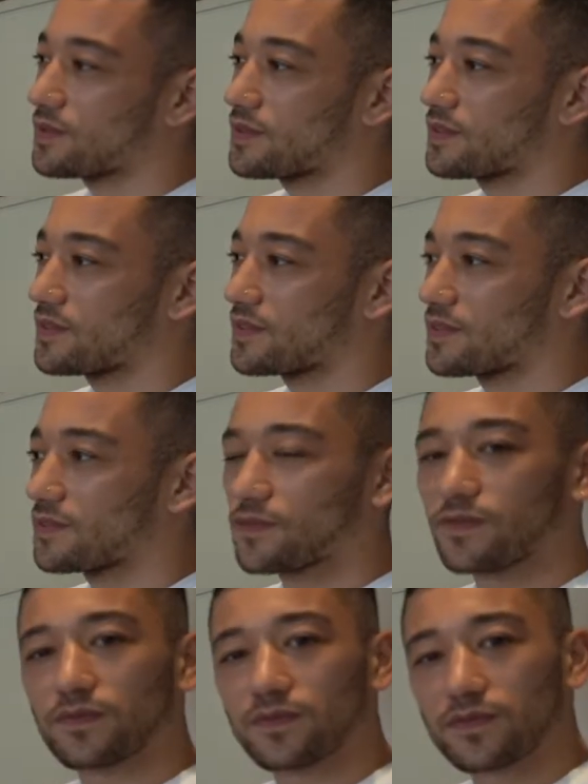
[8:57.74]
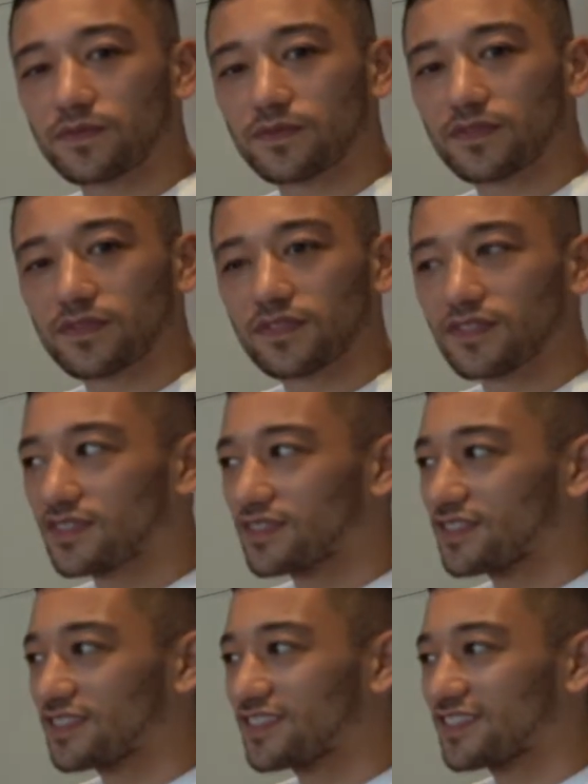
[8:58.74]

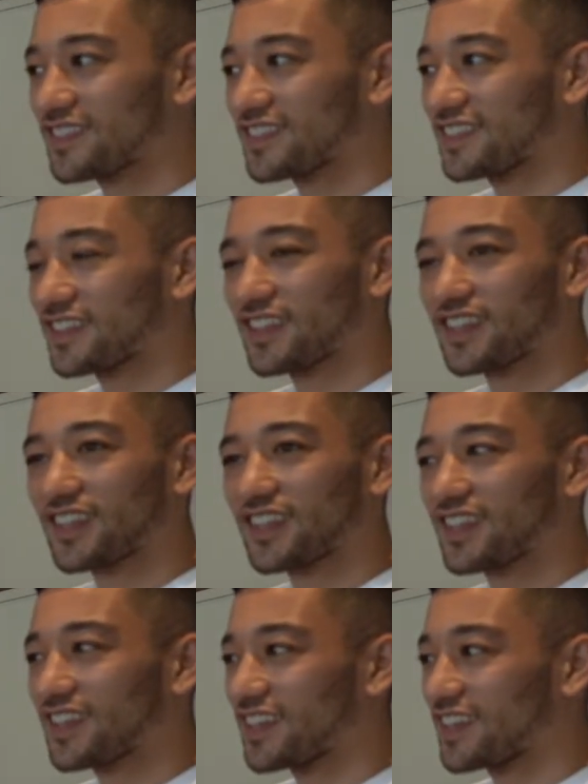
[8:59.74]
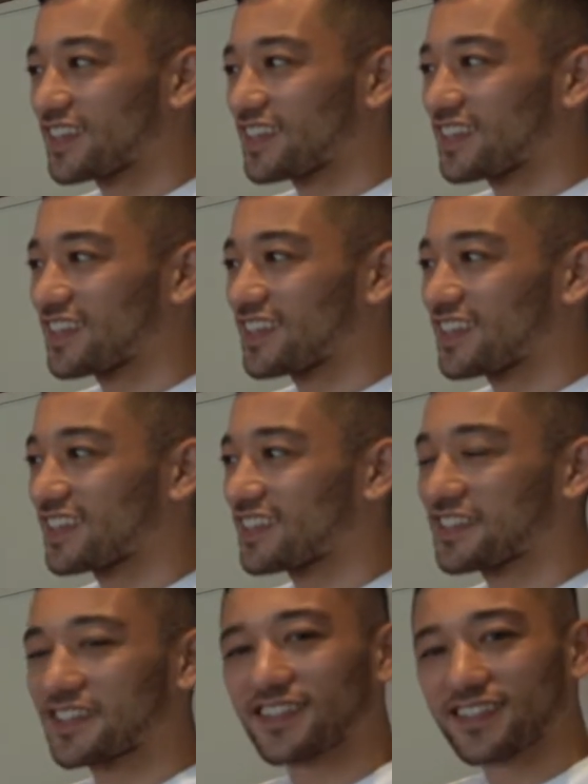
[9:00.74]

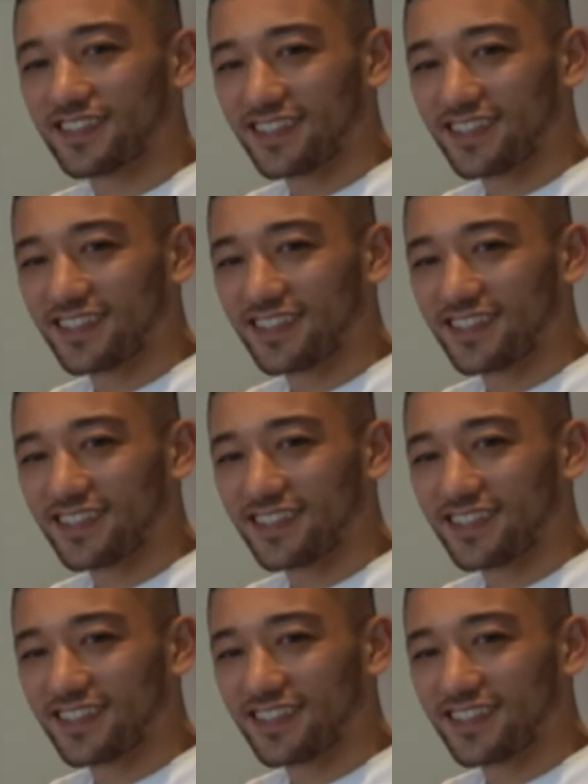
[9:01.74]
[no speech]